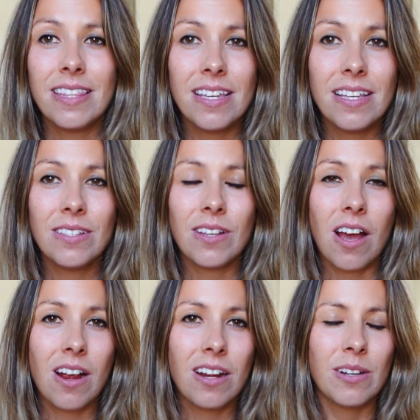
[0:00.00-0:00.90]
these
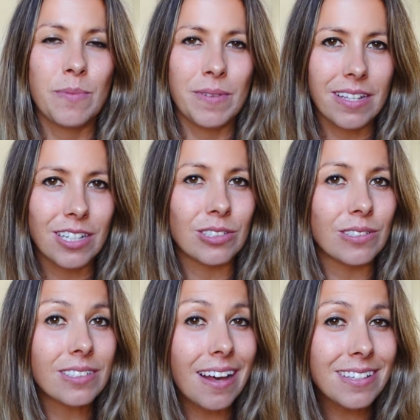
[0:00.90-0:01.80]
are your
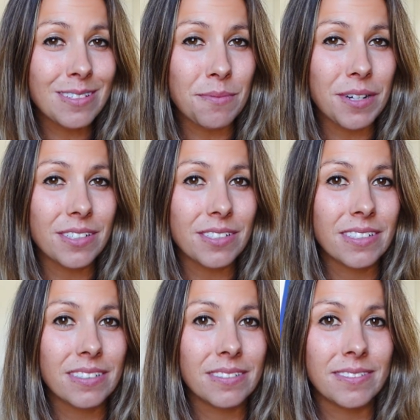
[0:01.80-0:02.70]
potential
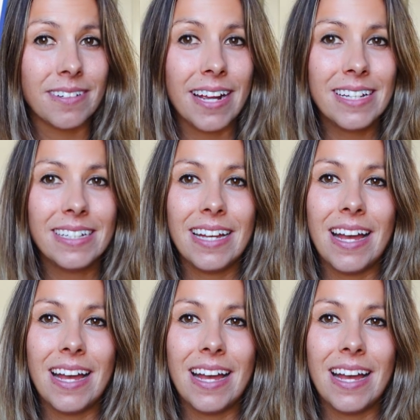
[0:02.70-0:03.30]
customers, right?